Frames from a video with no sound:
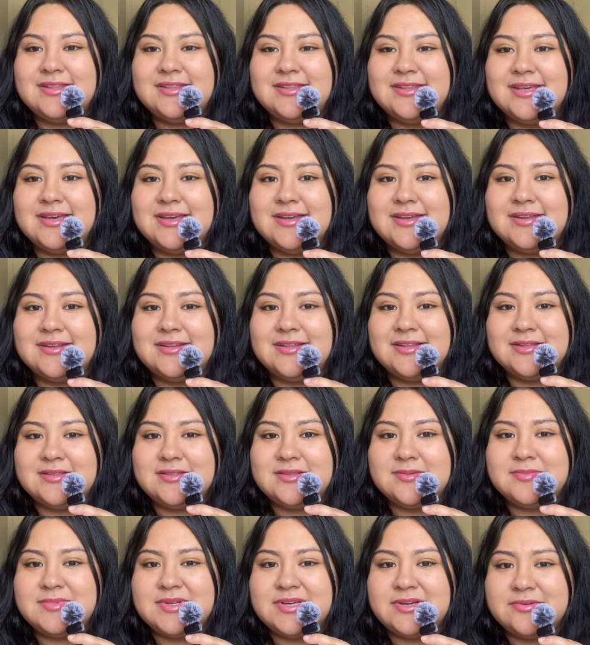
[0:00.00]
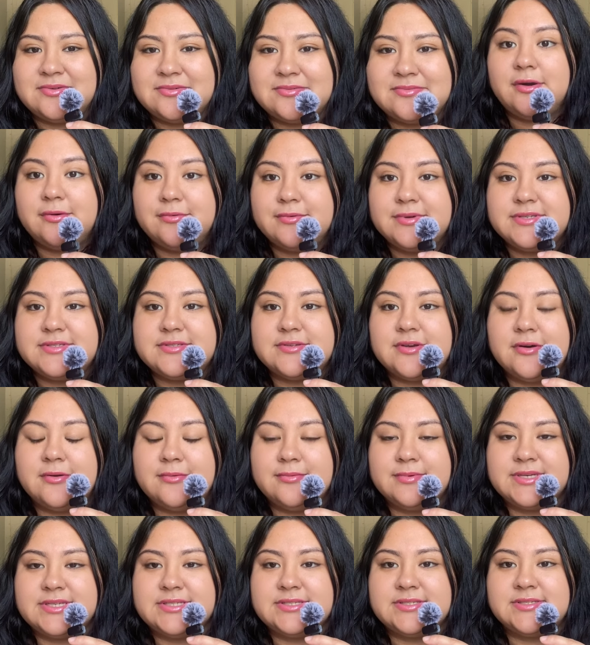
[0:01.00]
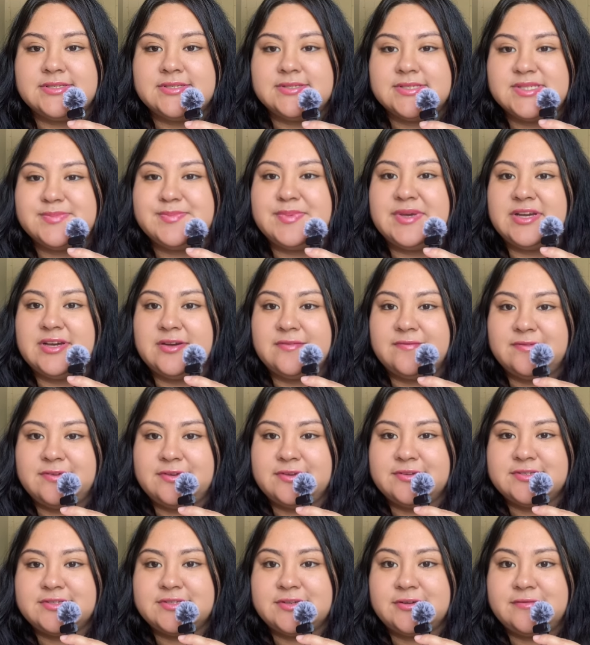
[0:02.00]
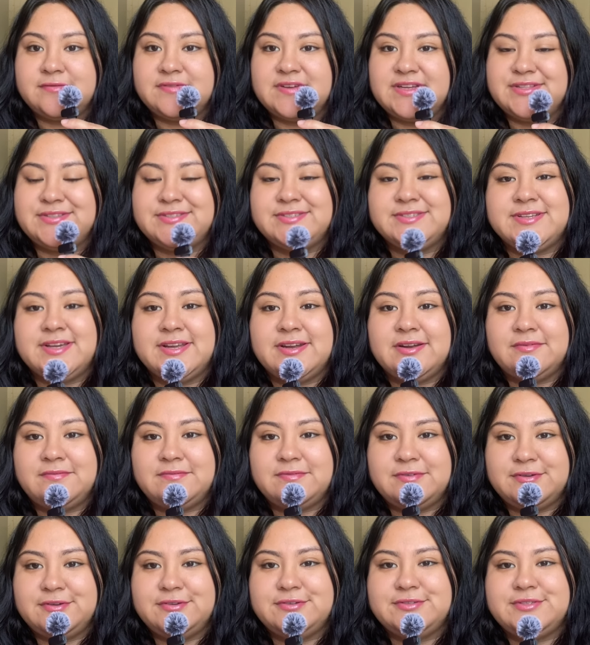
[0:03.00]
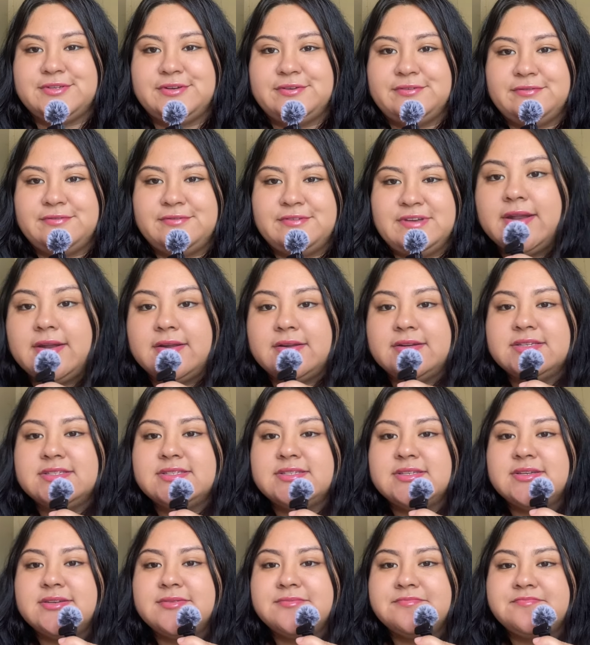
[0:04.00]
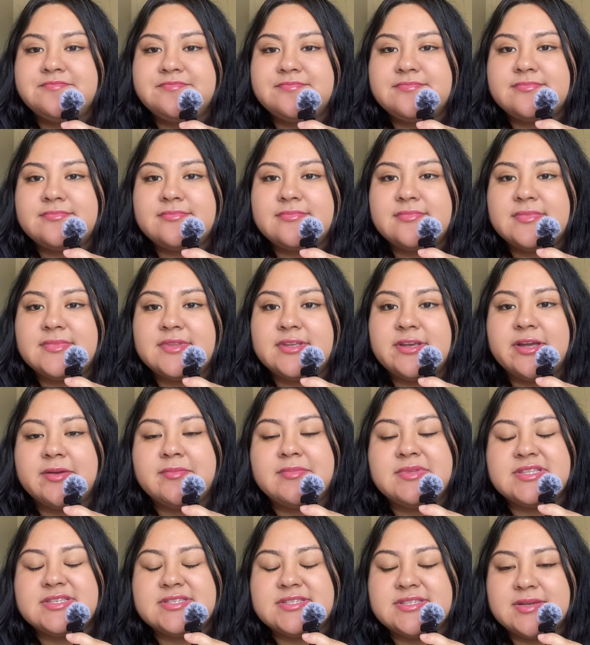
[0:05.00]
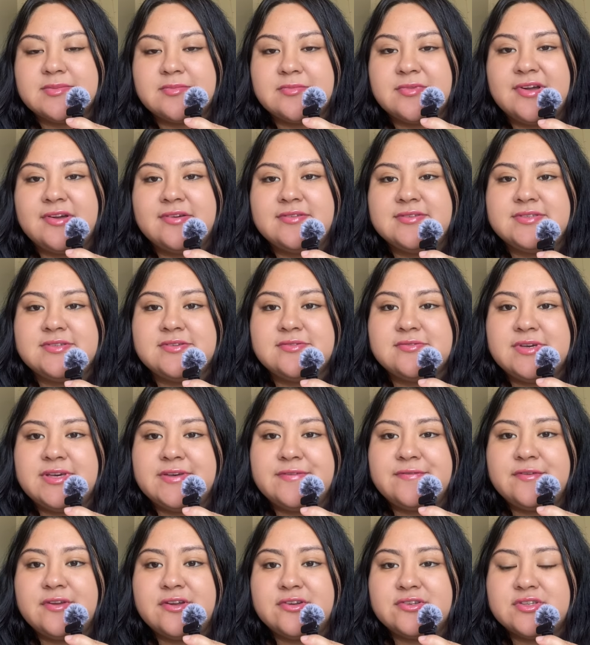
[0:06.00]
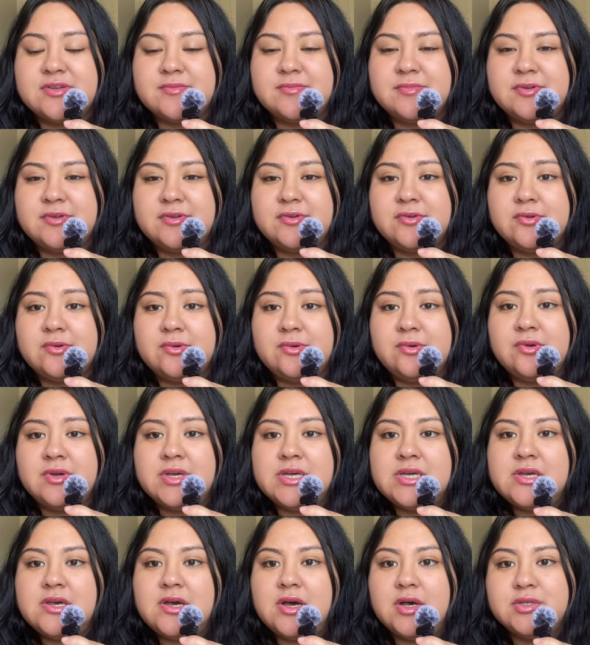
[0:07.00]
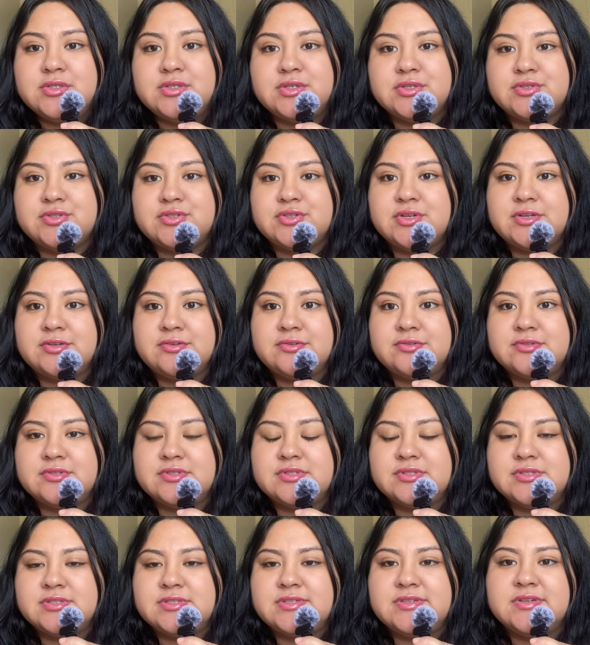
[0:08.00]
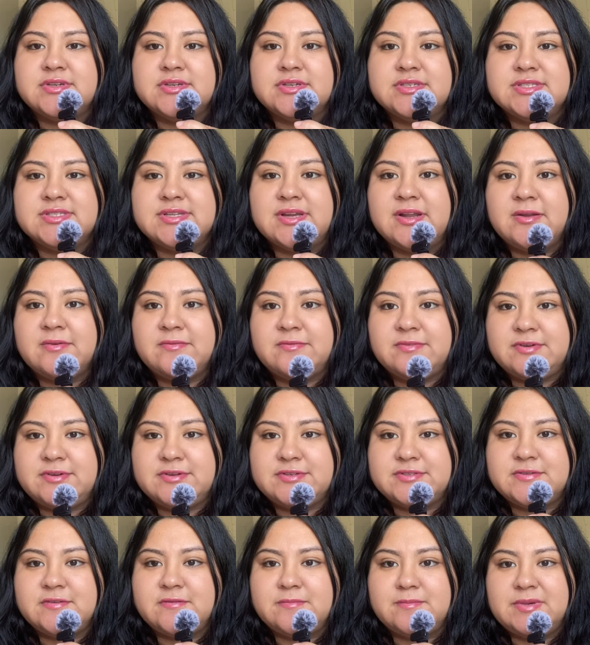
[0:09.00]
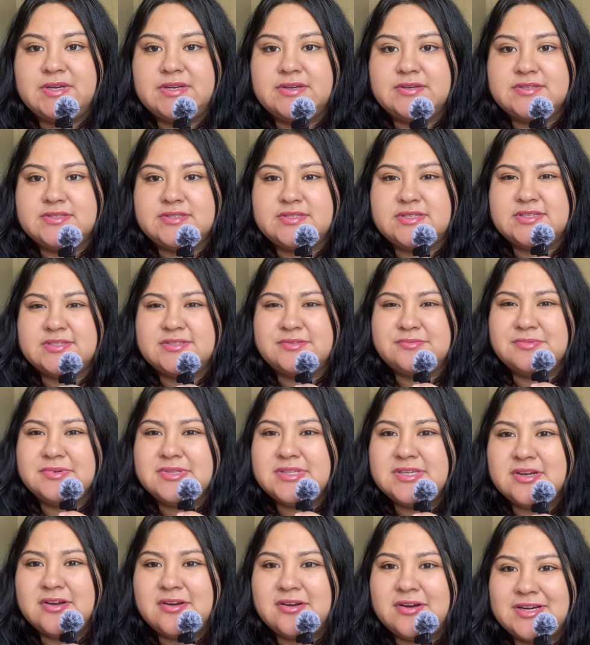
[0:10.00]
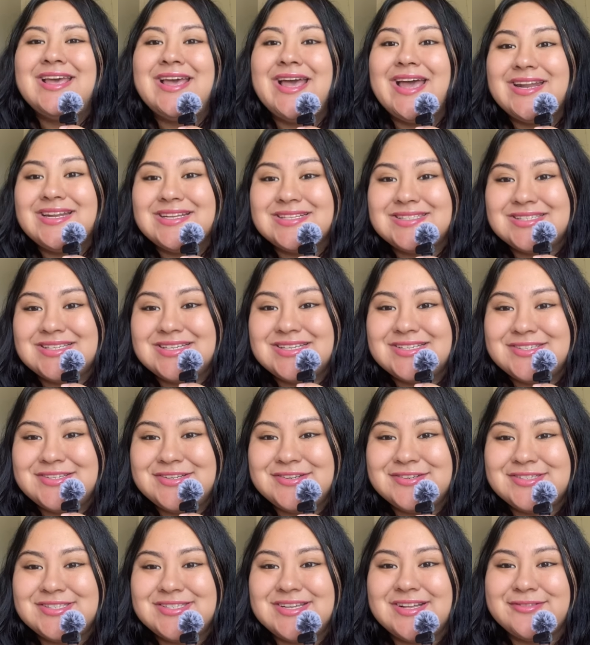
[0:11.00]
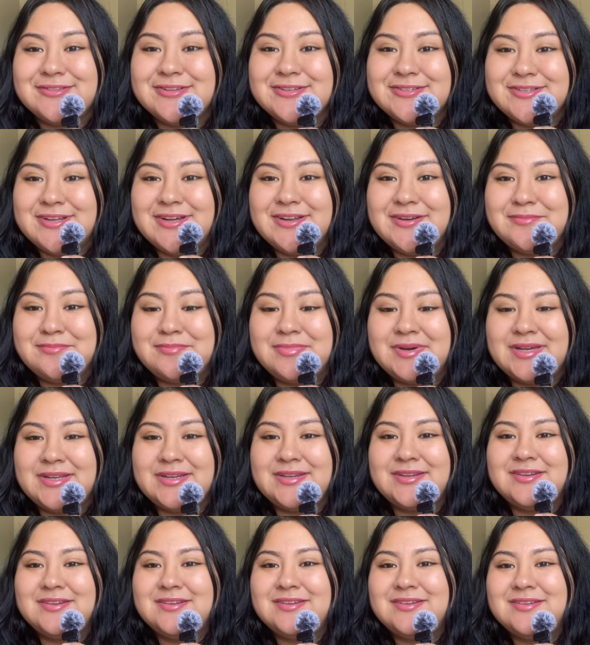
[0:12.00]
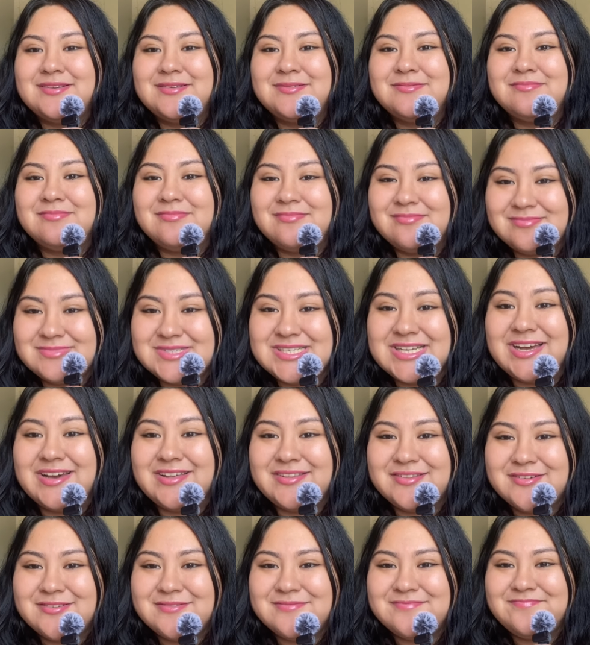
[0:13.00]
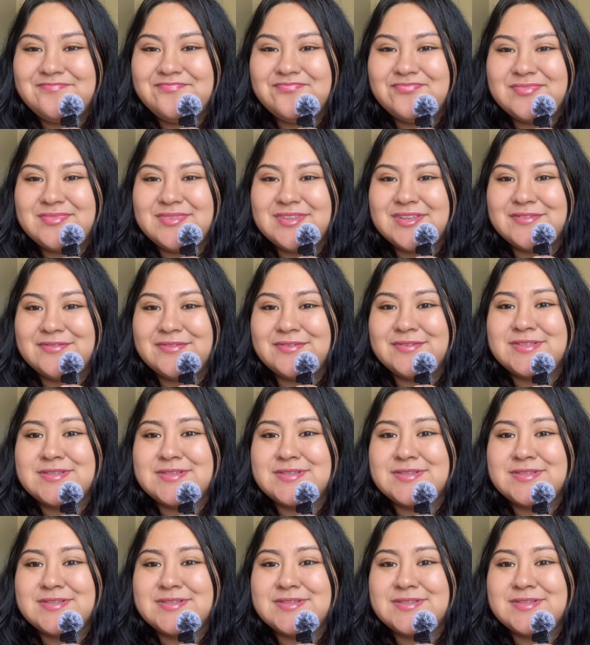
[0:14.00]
then let them know. Always, always speak up for yourself and stand up for yourself. And honestly, I'm in the same route as you if you're someone who also struggles to stand up for yourself because it's really hard. And it's easier said than done, but together, if you